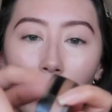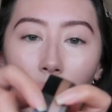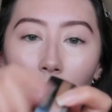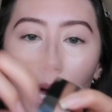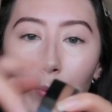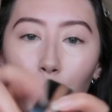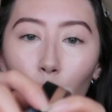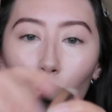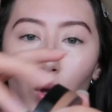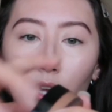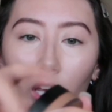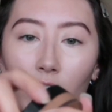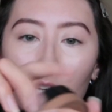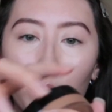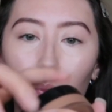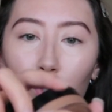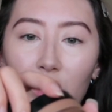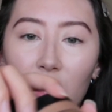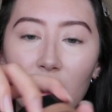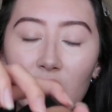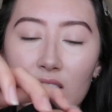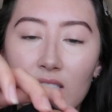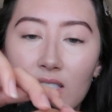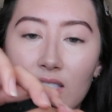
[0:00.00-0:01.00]
I'm going in
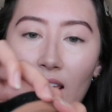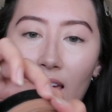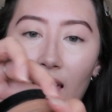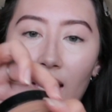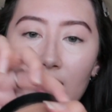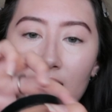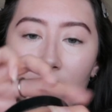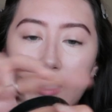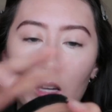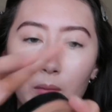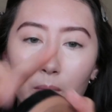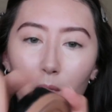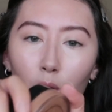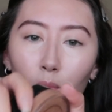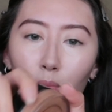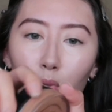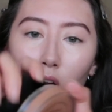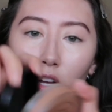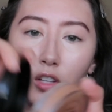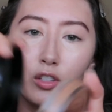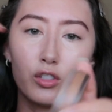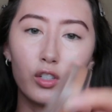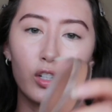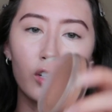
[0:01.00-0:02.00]
with the Saie Sunmelt
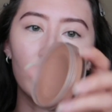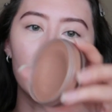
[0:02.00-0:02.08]
bronzer.